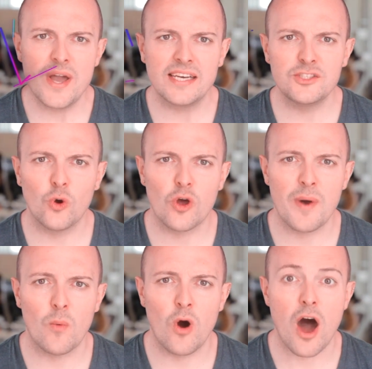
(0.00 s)
we're going to talk
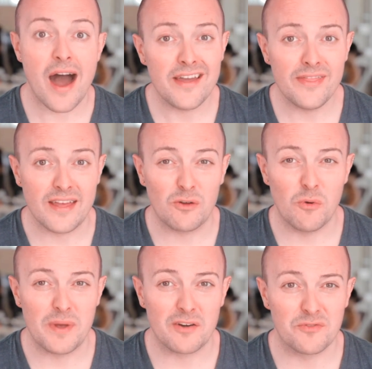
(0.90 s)
about what I think
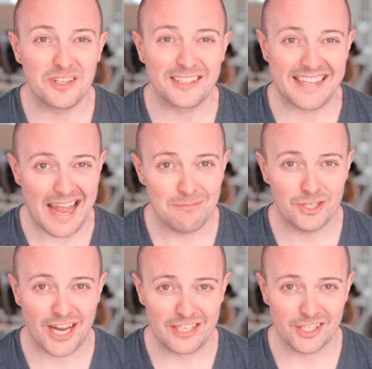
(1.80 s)
will be a real game
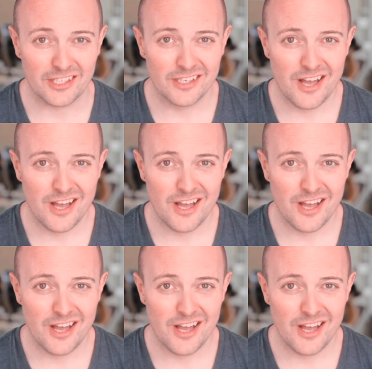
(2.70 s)
changer: